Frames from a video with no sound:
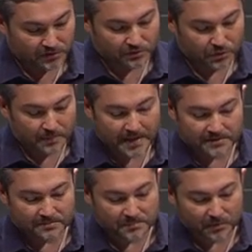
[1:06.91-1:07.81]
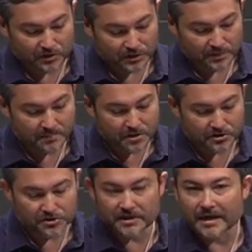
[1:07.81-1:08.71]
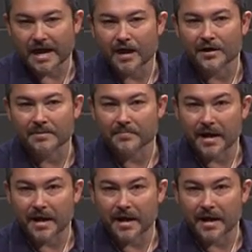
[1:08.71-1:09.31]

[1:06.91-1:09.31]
I'm going to talk about branching and merging and how that